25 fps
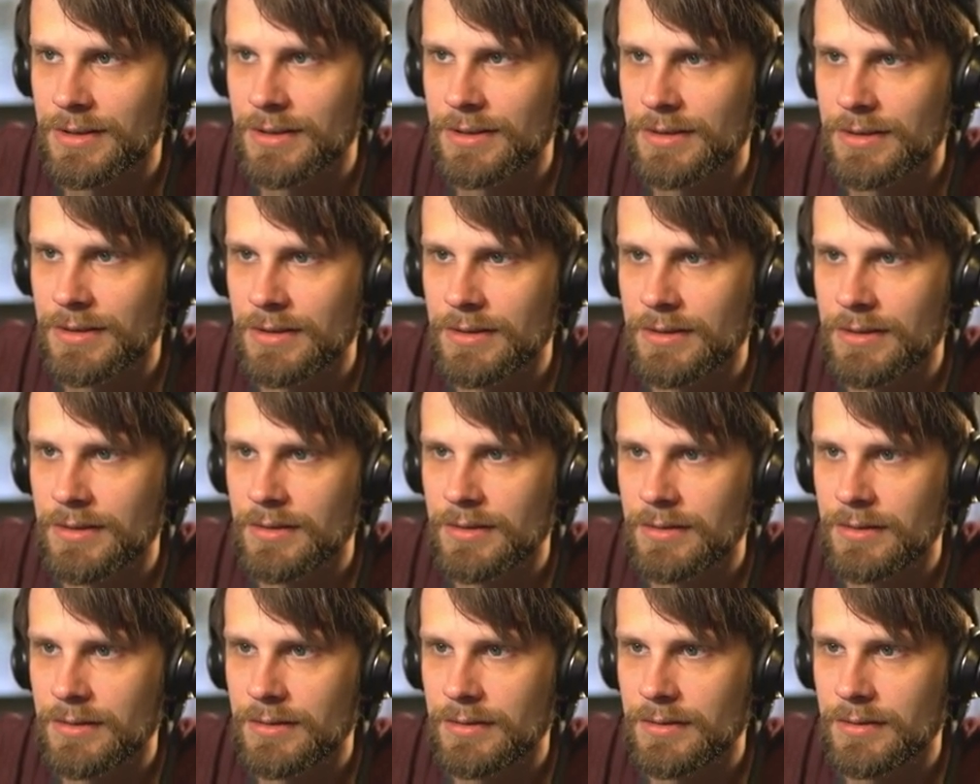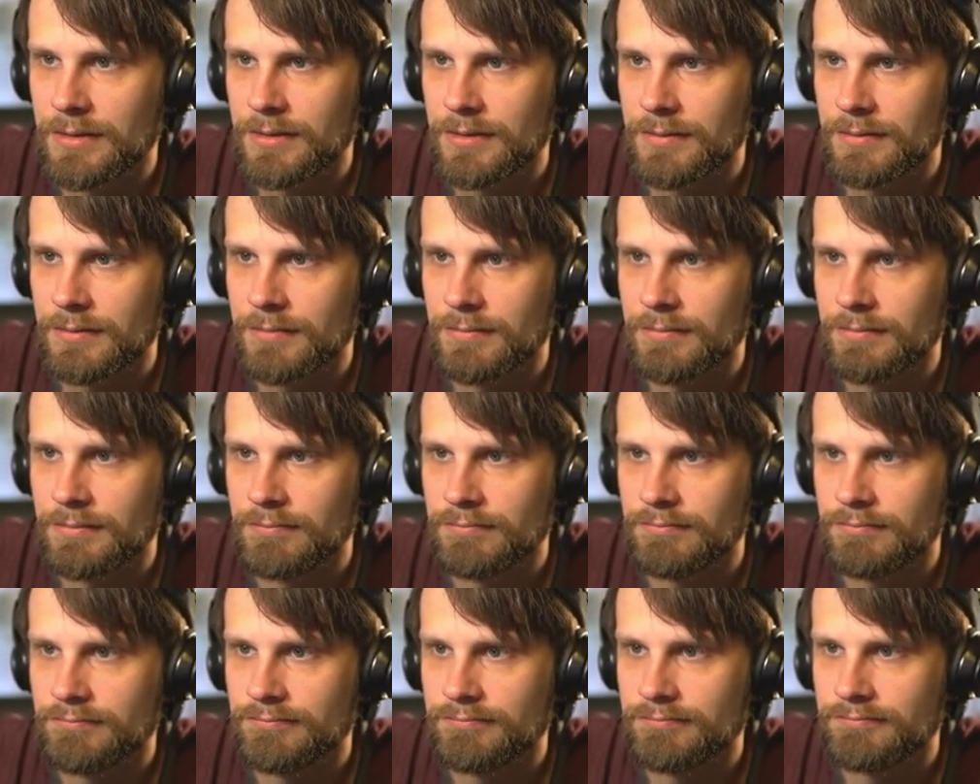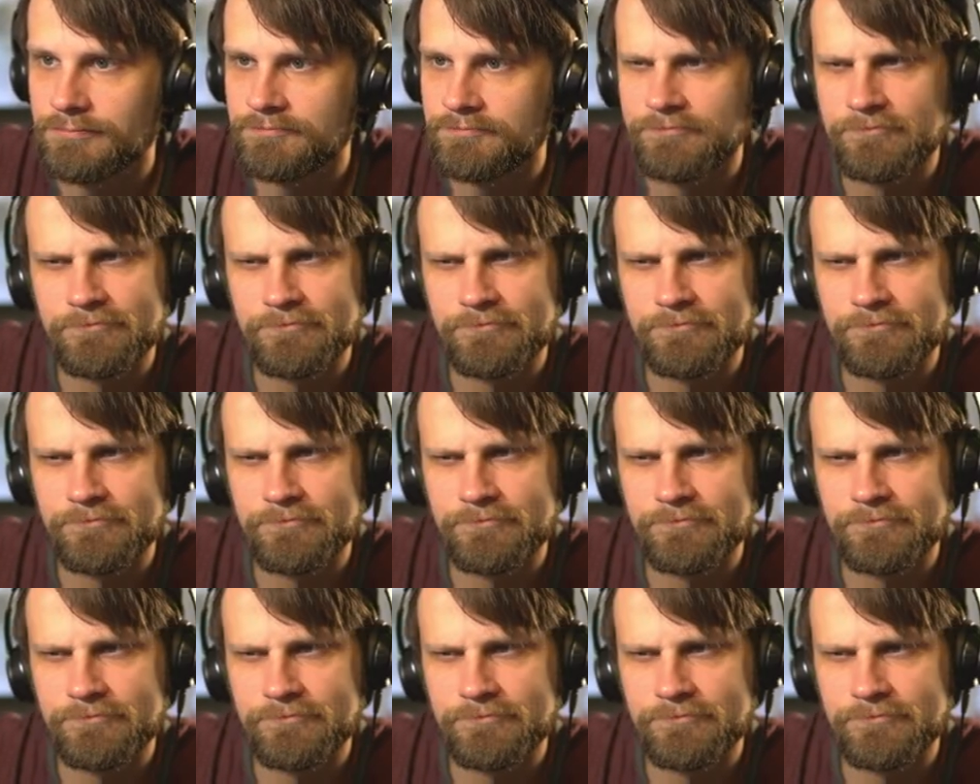(silence)